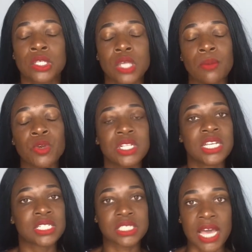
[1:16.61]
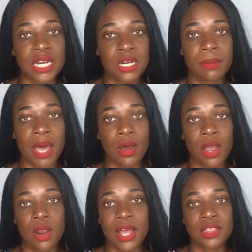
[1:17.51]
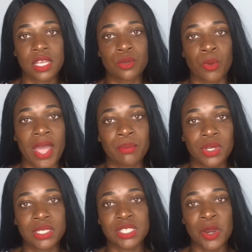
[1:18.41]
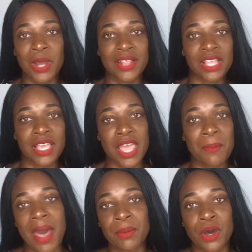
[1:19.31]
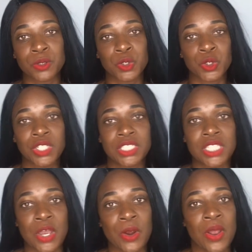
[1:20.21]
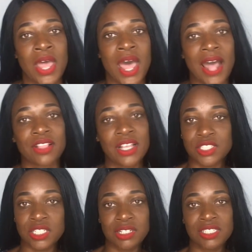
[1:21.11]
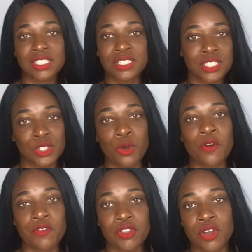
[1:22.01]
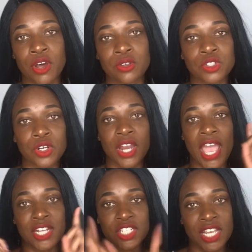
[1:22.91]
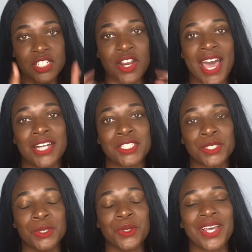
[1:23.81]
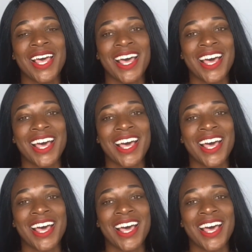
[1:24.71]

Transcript: So I'm really excited about her. I think rap needs her. I think hip hop culture needs her. I think she needs to just do it for the culture and change her attitude.